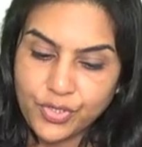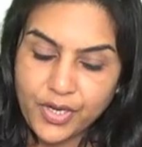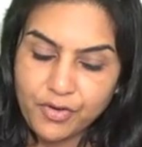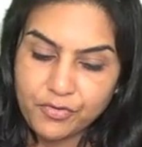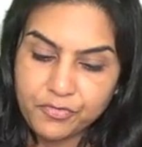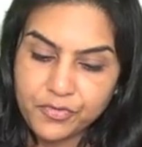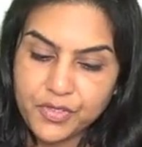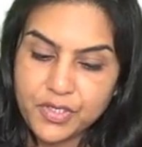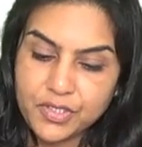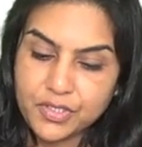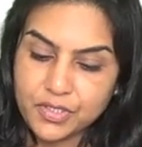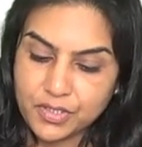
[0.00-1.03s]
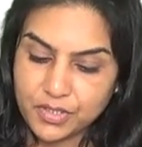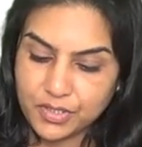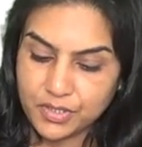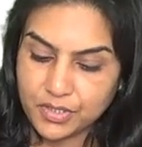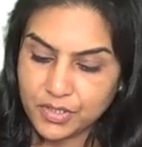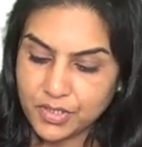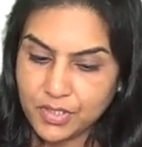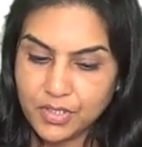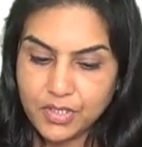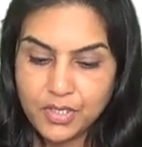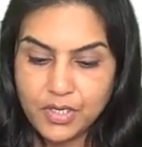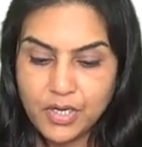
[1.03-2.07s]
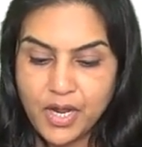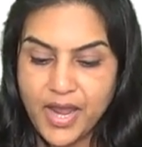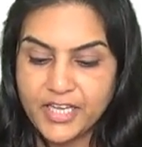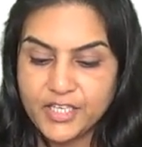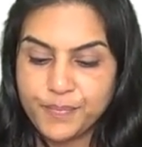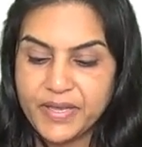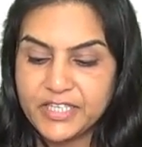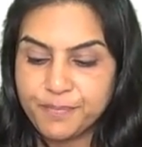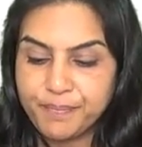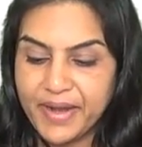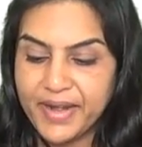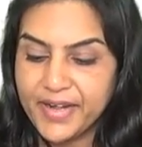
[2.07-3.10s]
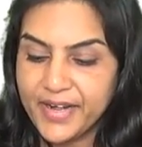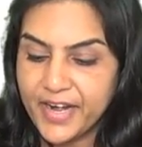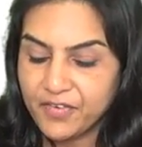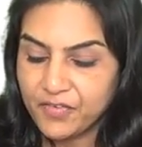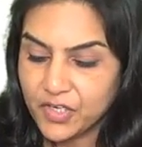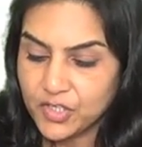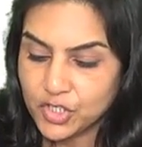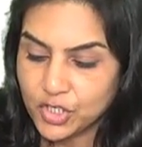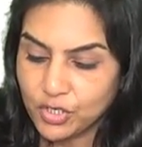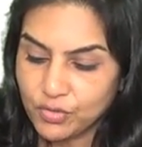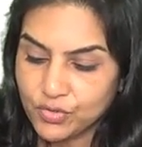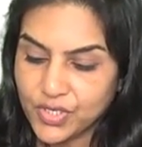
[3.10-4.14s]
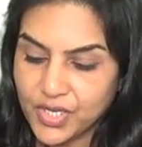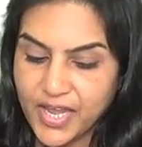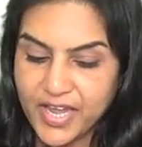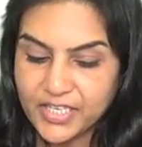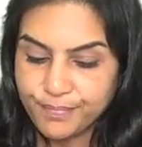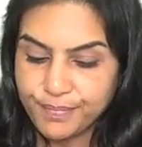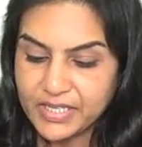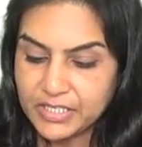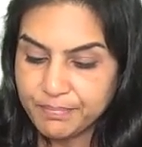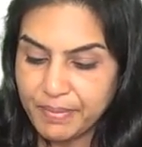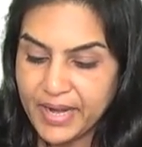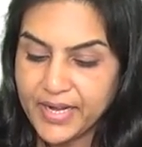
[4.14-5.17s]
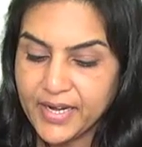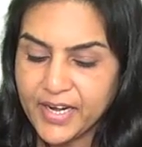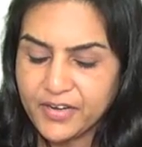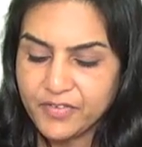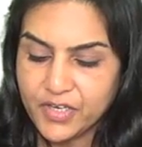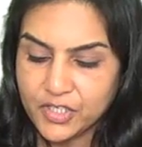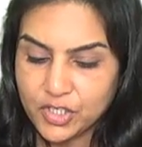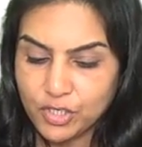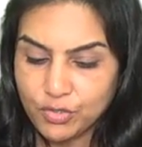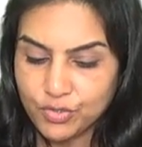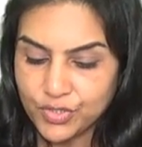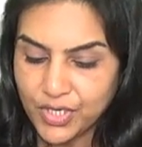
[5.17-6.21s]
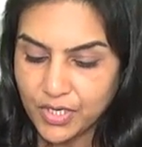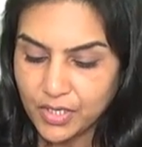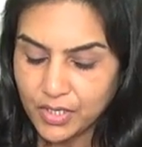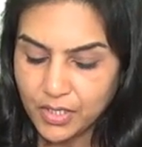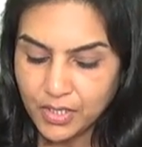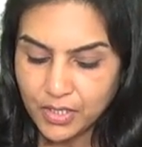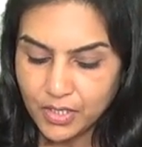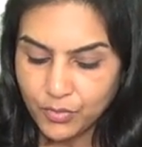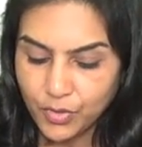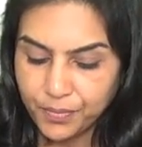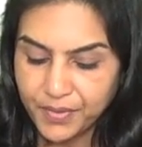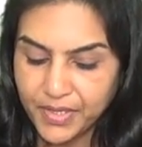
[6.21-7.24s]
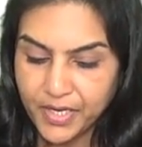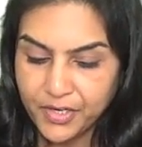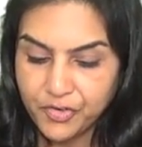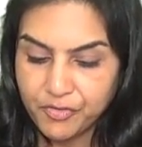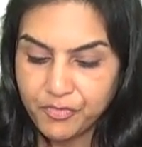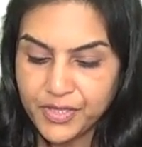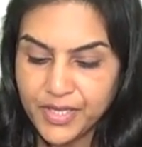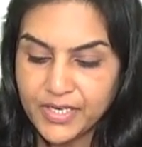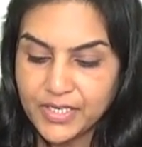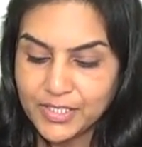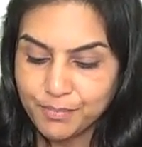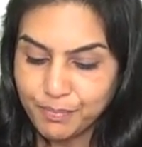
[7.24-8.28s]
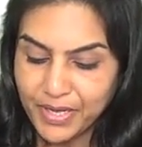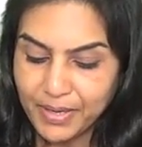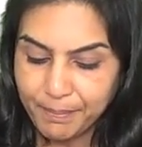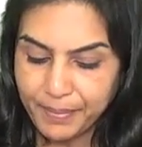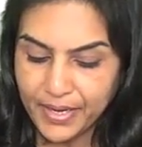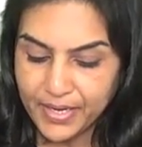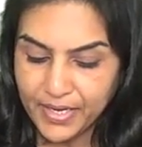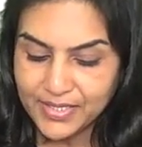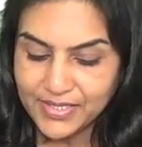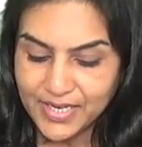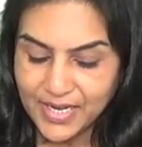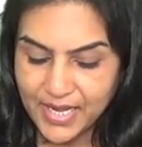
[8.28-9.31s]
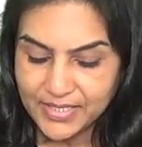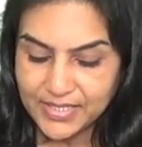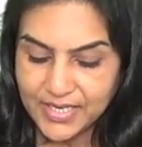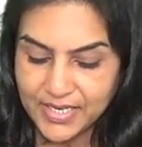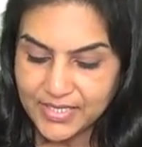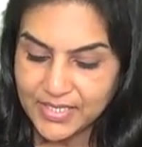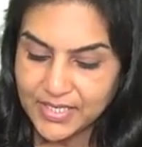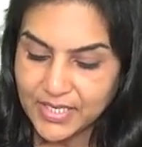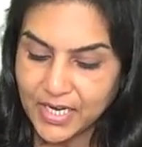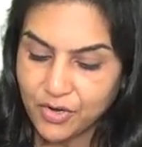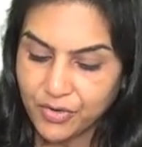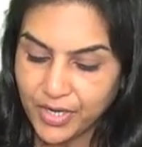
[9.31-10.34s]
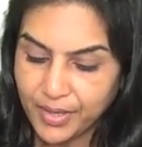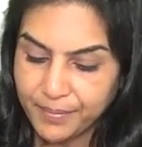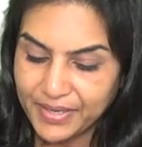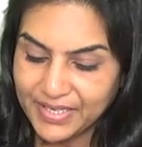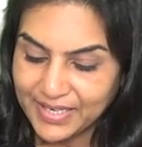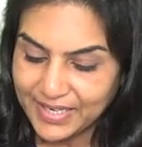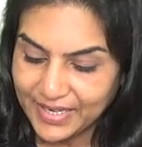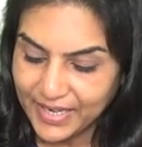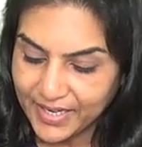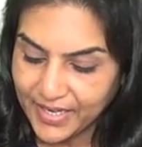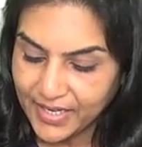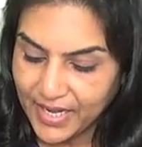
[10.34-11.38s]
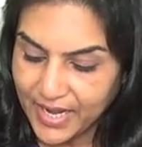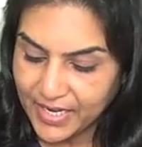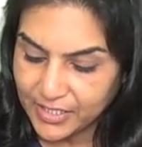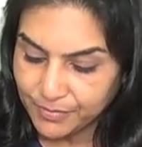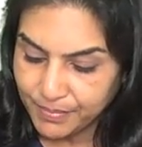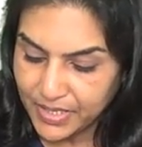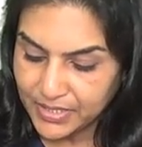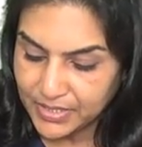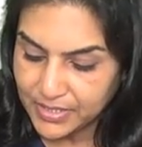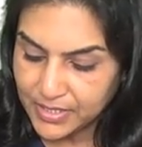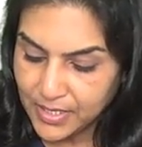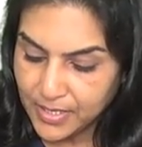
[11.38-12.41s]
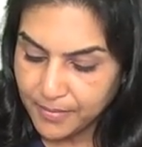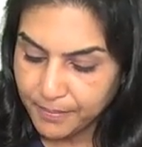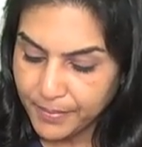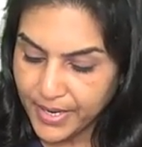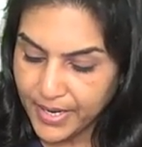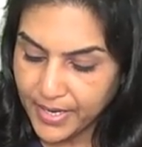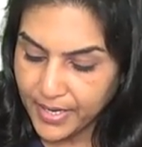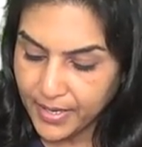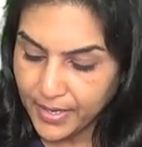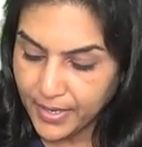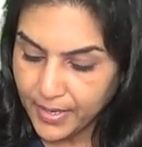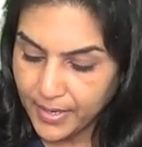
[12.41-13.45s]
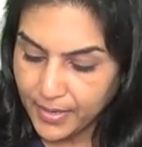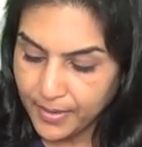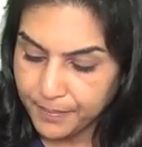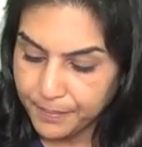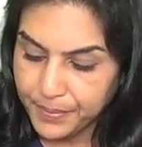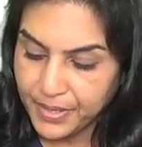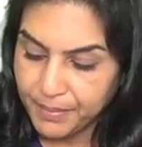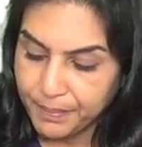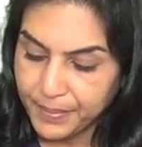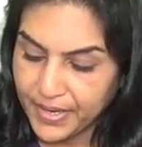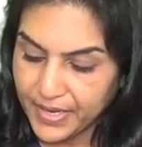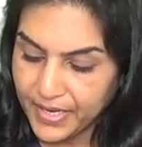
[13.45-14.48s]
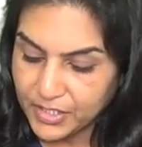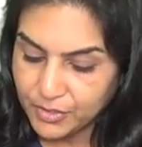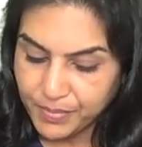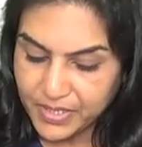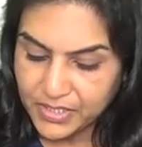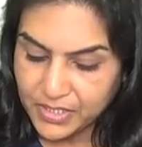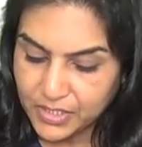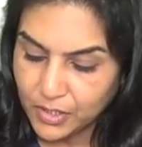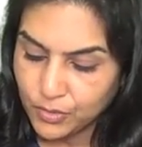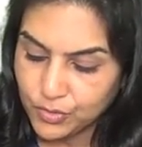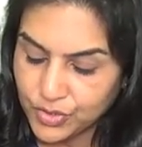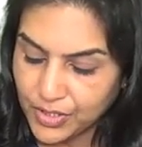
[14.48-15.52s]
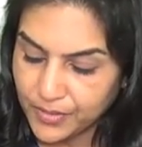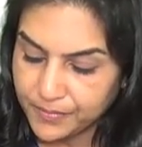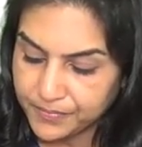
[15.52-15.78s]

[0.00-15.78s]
care of this. Expense paid in advance closing. Expense paid in advance closing. What would be the entry for that? It's prepaid. It's an asset. Asset account debit. Credit expense by prepaid expense. Close it.